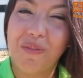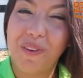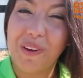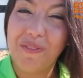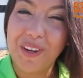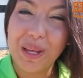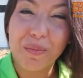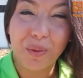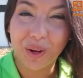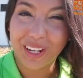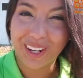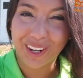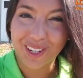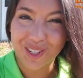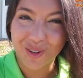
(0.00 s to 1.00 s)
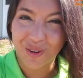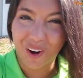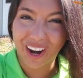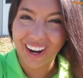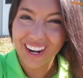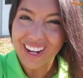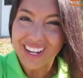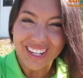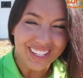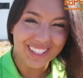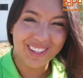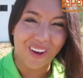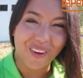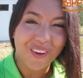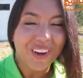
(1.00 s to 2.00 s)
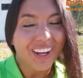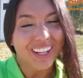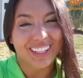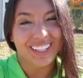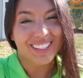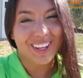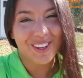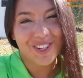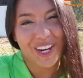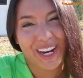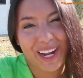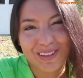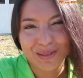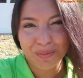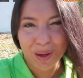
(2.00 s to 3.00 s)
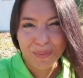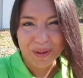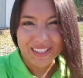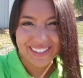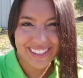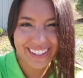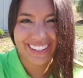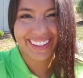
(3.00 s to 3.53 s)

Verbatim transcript: fifty breeder tour. So let's go check out some puppies.